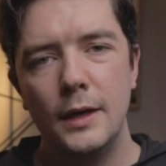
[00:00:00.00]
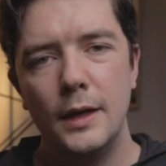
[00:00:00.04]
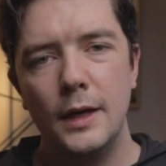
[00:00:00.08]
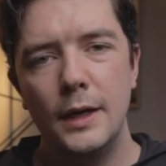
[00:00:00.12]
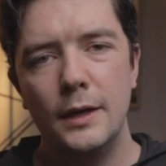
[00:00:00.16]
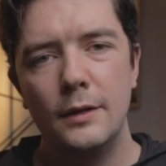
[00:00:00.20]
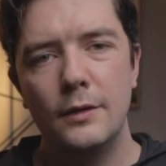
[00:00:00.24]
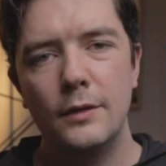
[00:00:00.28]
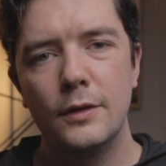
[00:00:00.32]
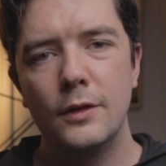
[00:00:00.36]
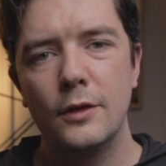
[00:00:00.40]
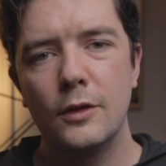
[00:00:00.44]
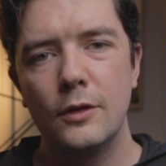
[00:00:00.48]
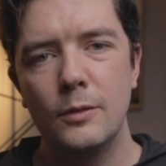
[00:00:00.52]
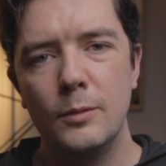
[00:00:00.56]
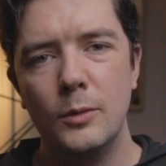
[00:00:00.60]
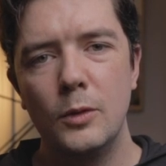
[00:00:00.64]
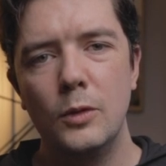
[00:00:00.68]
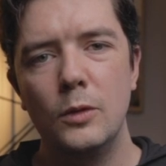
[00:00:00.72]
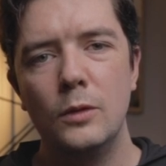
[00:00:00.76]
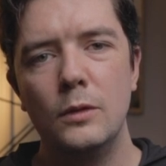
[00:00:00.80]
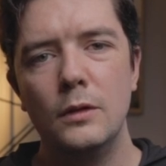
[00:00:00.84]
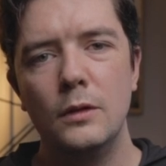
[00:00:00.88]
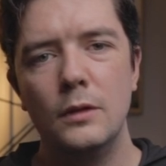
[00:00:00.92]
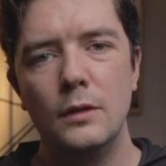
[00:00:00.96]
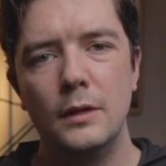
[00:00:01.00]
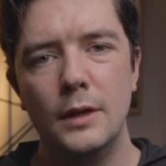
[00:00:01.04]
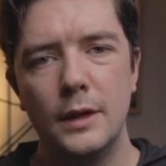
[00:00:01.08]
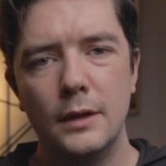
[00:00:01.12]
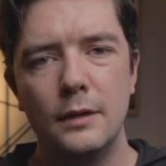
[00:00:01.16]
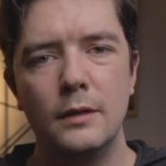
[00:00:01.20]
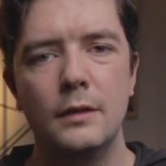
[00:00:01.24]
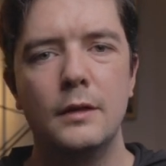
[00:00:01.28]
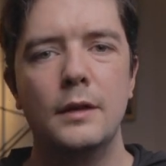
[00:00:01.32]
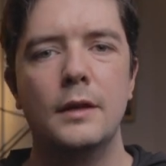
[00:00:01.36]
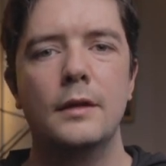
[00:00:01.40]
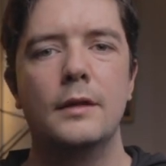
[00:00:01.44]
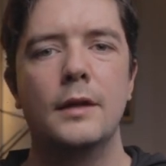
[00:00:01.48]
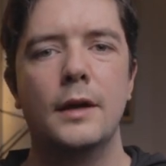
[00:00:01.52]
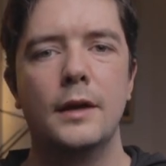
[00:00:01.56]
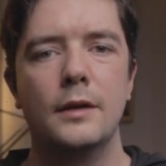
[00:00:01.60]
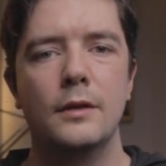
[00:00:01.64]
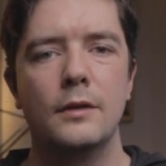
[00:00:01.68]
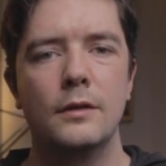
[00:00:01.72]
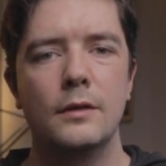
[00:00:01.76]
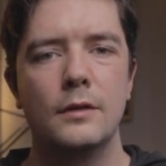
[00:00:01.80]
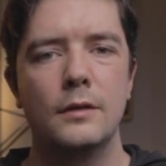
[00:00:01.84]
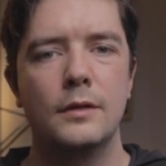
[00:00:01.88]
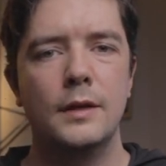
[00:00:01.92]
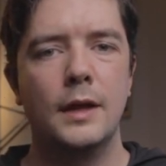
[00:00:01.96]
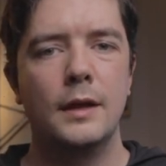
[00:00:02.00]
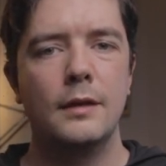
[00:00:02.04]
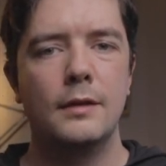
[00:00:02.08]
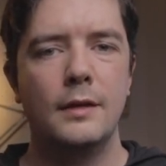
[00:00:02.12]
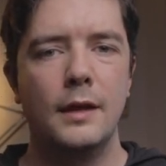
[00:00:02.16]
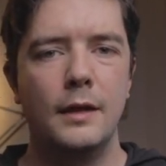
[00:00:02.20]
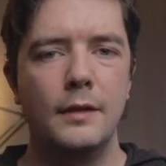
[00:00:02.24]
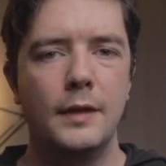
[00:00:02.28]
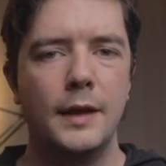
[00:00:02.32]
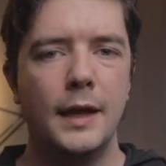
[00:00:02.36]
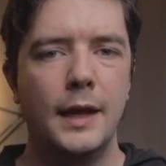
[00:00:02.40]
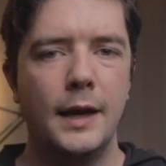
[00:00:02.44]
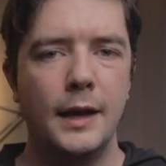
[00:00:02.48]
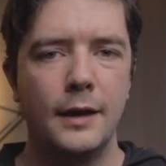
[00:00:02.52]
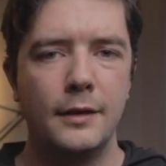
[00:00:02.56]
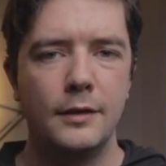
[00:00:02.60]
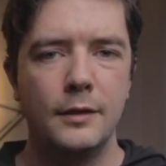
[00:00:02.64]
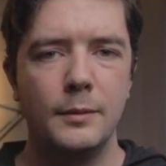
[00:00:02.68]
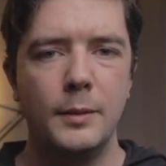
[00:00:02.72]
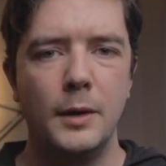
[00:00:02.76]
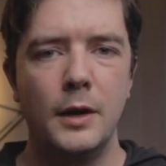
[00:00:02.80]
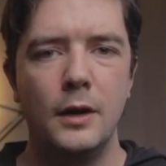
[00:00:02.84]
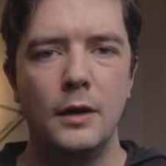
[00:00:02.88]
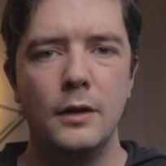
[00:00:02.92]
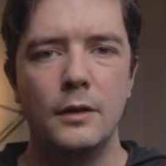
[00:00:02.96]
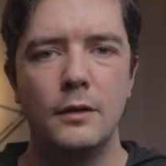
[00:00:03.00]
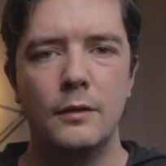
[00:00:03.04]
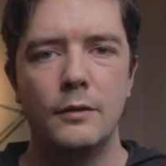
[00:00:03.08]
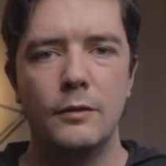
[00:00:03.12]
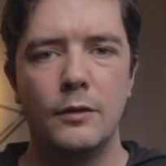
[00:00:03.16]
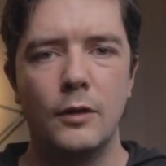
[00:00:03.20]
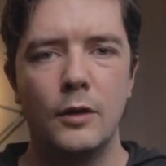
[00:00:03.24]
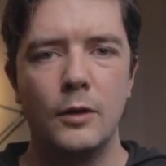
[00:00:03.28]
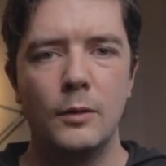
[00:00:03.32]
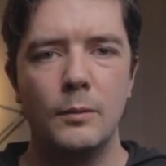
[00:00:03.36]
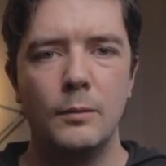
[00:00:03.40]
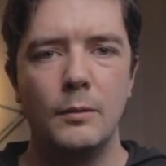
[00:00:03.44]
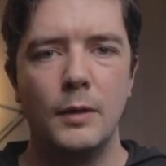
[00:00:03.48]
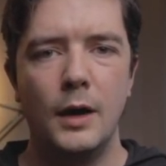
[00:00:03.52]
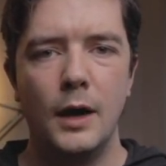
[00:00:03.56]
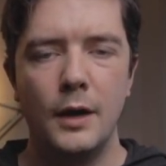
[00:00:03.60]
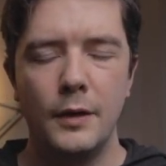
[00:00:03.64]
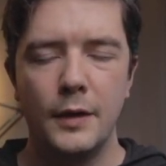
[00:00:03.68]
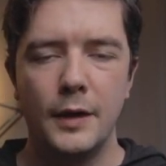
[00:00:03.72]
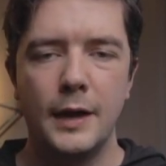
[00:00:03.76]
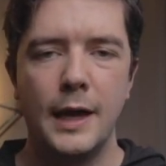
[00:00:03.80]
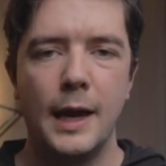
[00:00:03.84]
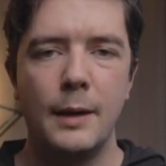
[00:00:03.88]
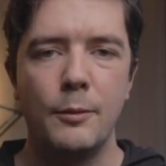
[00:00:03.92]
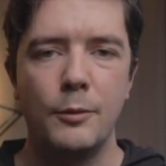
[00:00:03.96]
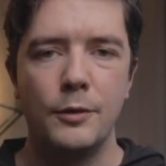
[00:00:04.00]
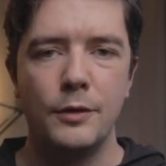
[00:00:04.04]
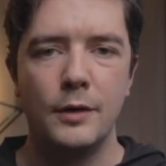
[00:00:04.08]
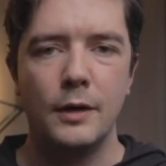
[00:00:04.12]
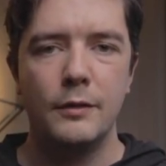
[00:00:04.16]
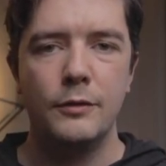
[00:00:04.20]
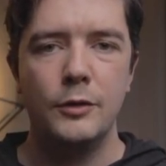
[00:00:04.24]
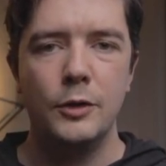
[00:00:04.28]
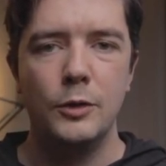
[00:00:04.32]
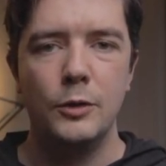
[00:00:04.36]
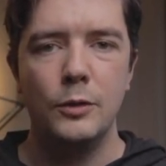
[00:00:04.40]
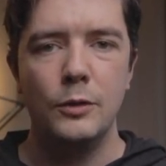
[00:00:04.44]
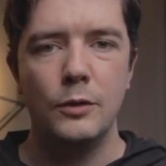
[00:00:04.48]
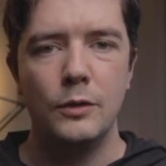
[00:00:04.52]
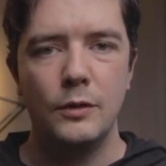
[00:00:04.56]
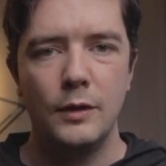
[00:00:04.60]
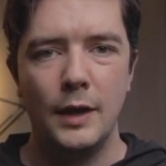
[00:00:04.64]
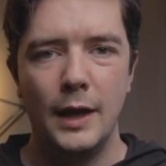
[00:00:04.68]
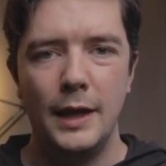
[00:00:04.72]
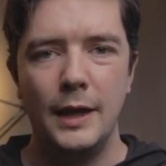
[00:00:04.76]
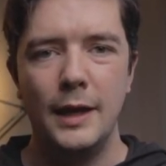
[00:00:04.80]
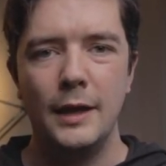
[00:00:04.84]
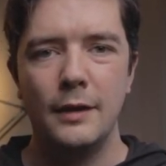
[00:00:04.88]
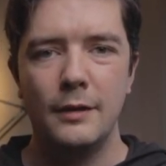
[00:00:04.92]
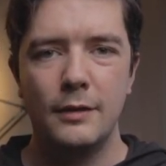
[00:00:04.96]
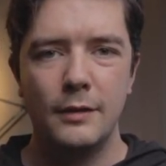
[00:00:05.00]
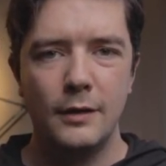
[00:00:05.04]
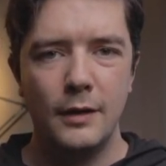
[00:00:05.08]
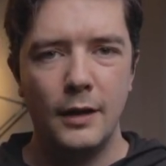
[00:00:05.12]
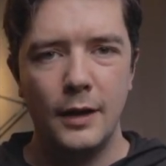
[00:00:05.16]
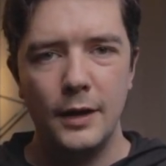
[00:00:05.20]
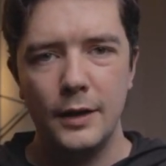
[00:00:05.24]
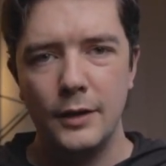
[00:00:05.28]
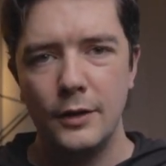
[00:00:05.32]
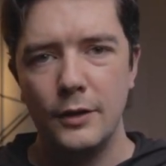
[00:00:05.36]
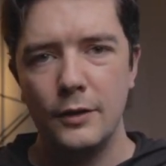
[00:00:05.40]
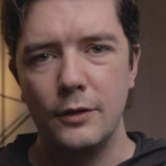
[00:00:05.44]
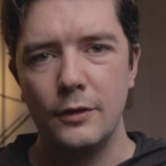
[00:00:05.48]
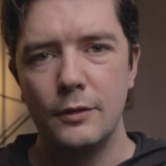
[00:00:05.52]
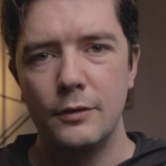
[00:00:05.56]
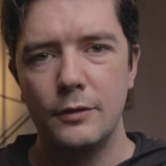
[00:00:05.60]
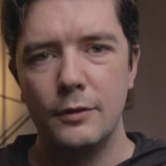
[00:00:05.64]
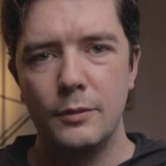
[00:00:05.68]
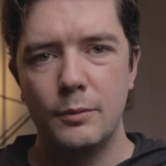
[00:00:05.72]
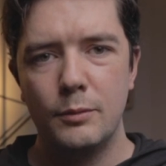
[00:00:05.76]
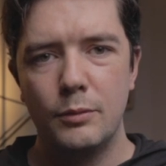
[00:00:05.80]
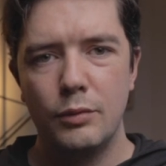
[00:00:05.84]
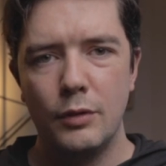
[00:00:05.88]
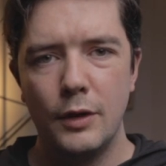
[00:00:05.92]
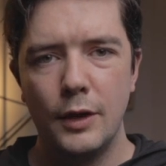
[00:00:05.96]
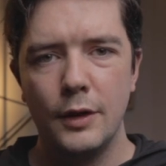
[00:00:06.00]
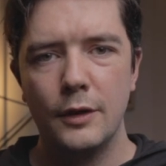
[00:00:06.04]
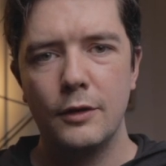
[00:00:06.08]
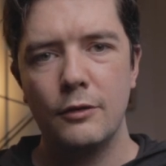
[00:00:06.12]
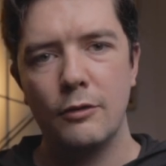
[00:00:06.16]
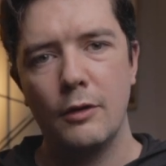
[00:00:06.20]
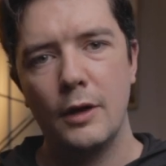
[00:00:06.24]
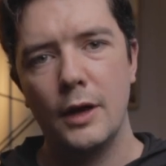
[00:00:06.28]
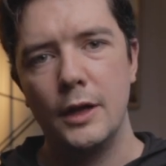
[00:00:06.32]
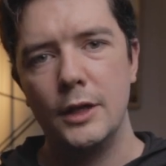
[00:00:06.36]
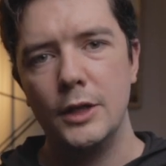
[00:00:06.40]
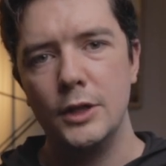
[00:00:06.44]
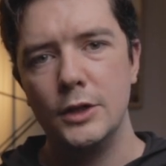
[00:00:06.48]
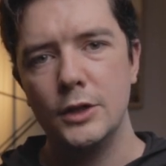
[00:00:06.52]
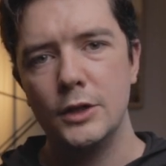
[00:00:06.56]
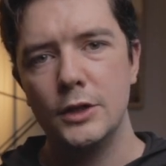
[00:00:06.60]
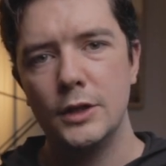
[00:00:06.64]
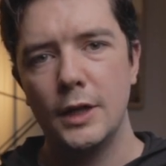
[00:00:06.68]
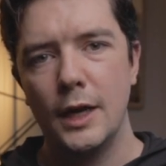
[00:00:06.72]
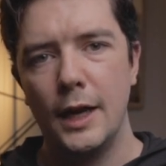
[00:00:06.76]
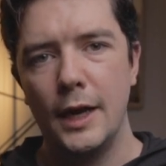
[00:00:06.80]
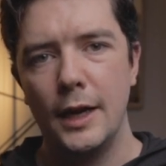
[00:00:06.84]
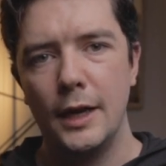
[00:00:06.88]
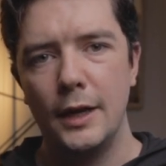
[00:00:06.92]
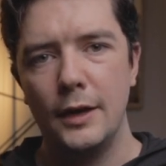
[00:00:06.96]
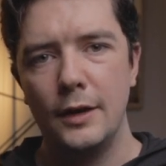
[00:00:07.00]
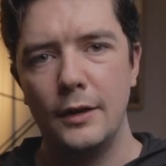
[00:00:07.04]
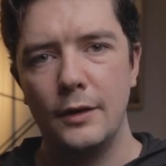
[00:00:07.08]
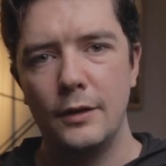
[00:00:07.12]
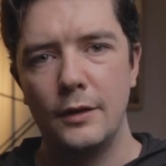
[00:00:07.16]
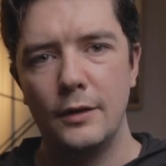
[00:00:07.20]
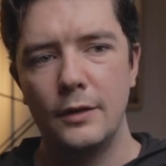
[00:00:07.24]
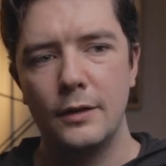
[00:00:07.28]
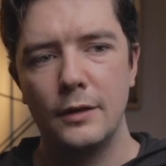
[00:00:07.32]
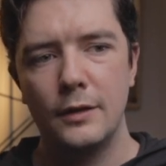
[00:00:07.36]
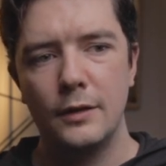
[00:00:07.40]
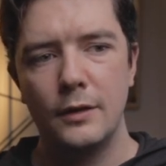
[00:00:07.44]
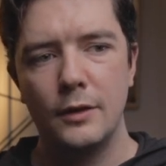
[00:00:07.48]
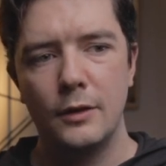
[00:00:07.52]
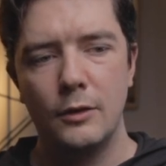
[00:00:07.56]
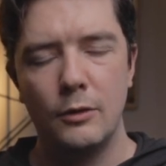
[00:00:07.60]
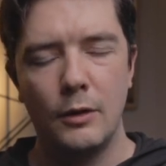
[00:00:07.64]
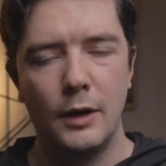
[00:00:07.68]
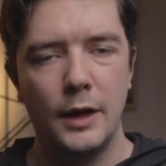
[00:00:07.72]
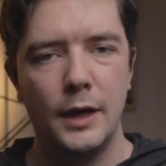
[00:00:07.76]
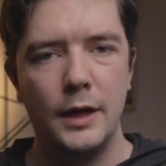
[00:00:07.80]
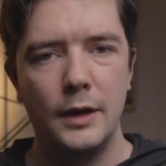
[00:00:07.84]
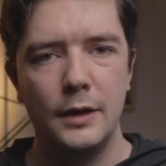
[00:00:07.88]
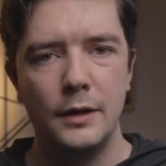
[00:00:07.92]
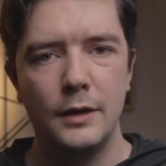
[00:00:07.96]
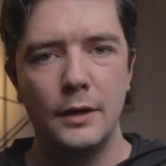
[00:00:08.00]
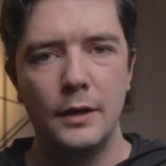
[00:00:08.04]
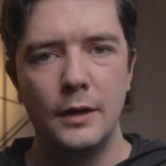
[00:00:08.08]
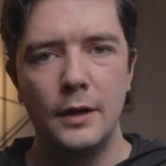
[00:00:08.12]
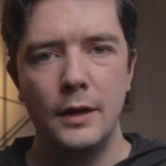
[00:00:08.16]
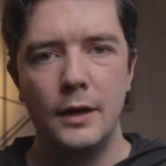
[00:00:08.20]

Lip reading: It's the small little details that set the LX apart from other cameras I've used in its kind of price range and grade.